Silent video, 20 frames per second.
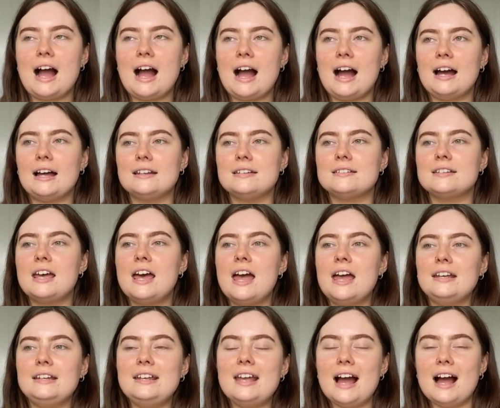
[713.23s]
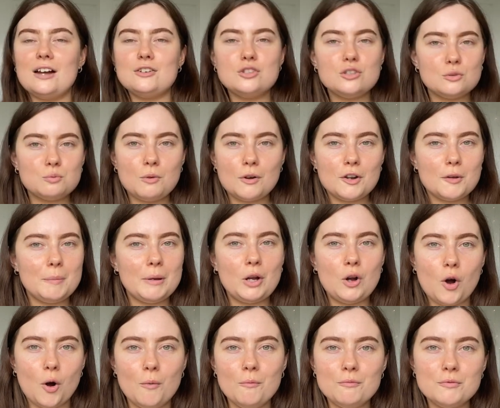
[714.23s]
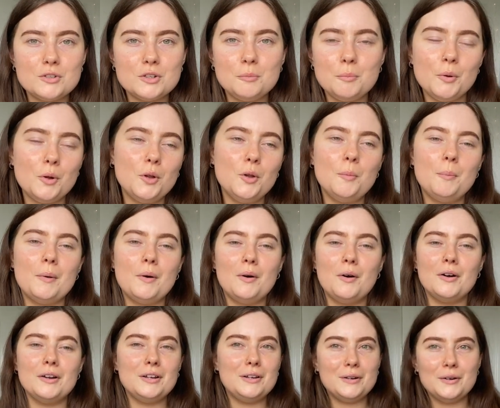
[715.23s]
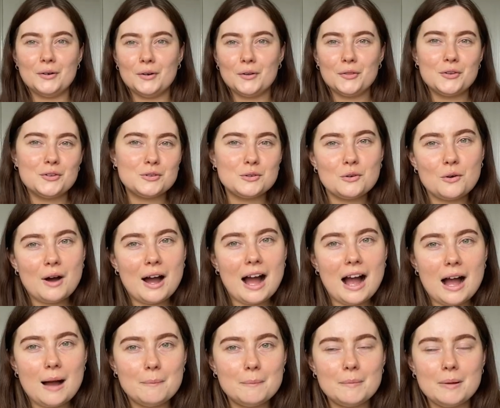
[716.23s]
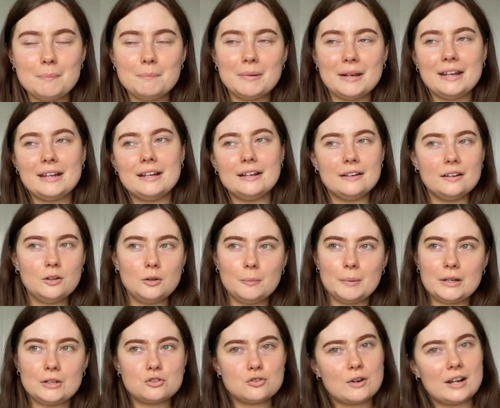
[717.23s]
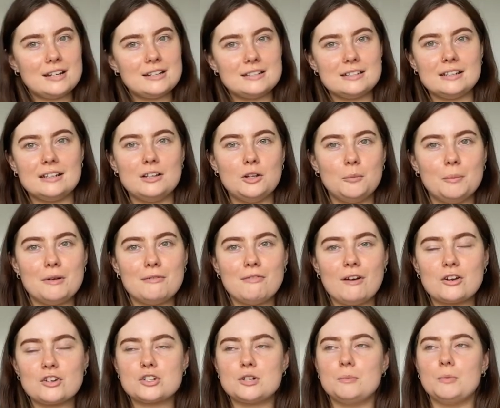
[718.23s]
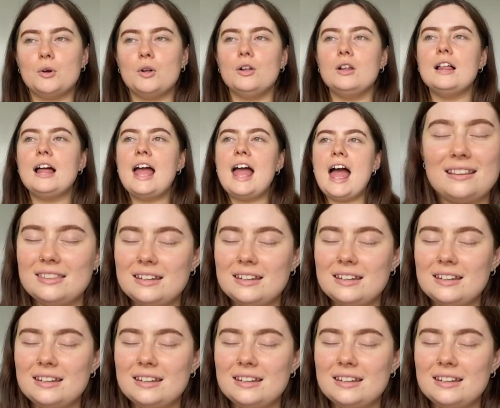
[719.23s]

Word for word: and yeah I just want to be comfortable but you know there's no harm in being a little bit trendy a little bit fashionable I